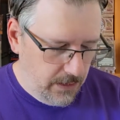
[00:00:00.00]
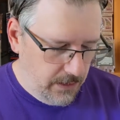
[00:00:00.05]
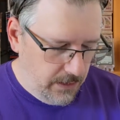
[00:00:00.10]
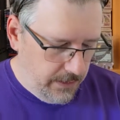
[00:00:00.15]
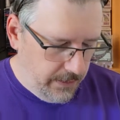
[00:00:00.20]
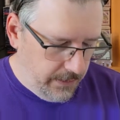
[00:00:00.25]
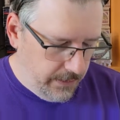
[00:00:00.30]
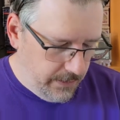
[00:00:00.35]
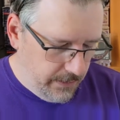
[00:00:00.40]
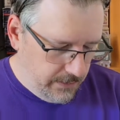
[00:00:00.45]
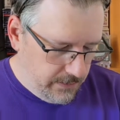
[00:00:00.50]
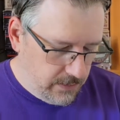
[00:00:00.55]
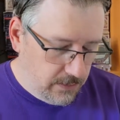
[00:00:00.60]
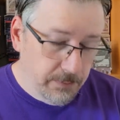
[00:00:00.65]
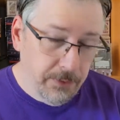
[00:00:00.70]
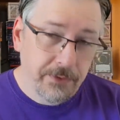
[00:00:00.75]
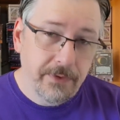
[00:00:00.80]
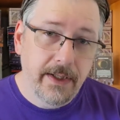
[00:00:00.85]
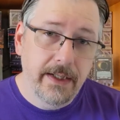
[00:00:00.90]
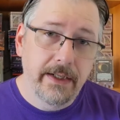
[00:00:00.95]
And Tome
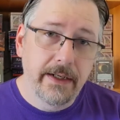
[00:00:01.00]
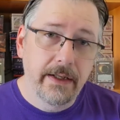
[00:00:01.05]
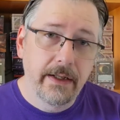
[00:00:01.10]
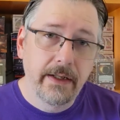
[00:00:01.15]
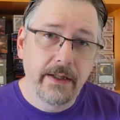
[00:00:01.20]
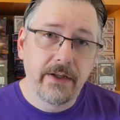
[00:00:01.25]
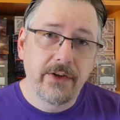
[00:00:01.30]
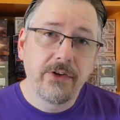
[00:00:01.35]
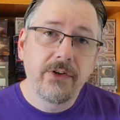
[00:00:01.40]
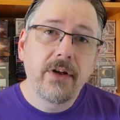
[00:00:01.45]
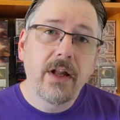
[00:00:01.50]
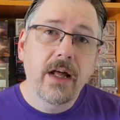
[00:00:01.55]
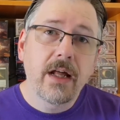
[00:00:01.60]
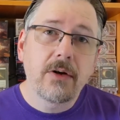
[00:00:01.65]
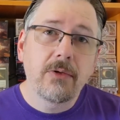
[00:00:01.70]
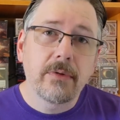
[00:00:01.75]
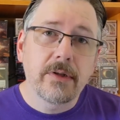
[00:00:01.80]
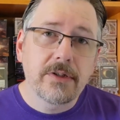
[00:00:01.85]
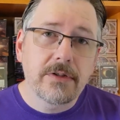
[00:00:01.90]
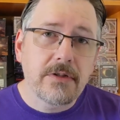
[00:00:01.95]
of Findel is not a
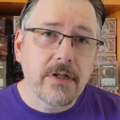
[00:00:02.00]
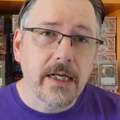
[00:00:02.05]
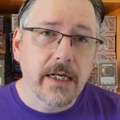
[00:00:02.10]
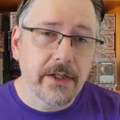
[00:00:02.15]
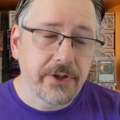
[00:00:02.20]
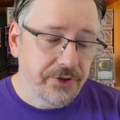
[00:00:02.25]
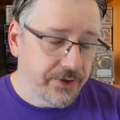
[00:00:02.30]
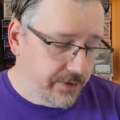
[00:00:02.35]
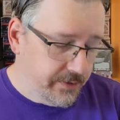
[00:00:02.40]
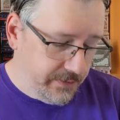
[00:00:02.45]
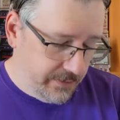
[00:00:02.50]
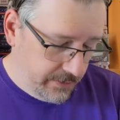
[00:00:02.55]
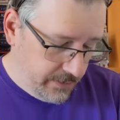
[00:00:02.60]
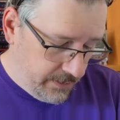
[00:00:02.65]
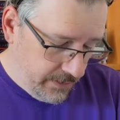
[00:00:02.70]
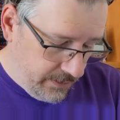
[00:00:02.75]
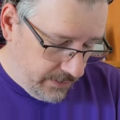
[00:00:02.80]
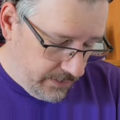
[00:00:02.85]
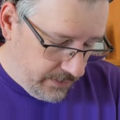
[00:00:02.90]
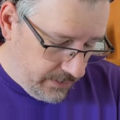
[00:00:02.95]
wizard action.
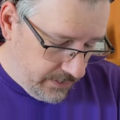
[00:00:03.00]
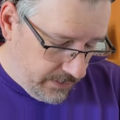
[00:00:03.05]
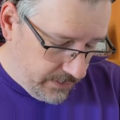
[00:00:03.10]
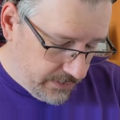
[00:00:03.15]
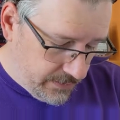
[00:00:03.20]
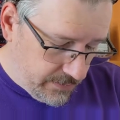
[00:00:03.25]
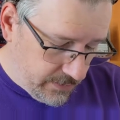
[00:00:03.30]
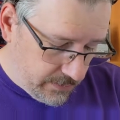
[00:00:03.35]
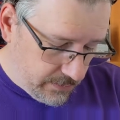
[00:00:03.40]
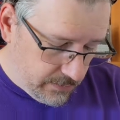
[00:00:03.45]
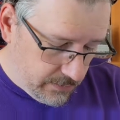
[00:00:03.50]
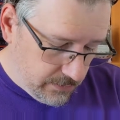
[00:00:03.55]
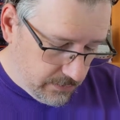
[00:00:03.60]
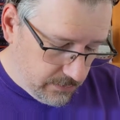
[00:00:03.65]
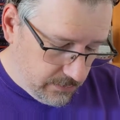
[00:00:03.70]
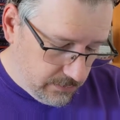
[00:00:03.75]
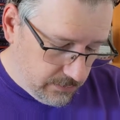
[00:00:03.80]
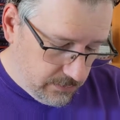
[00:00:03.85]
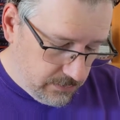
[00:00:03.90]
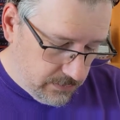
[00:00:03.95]

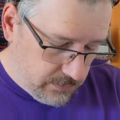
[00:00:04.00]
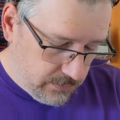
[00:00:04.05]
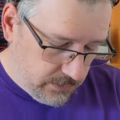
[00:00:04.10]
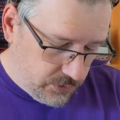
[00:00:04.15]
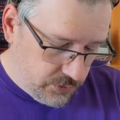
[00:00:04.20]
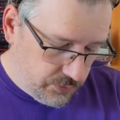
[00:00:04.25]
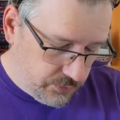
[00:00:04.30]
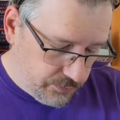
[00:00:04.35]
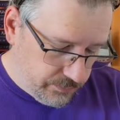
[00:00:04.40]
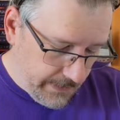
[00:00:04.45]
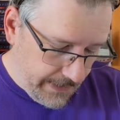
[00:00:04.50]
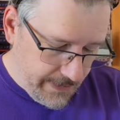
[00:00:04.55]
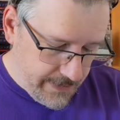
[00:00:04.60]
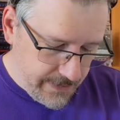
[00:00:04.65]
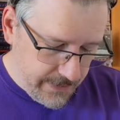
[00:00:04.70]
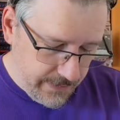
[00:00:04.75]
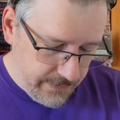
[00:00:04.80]
So, great.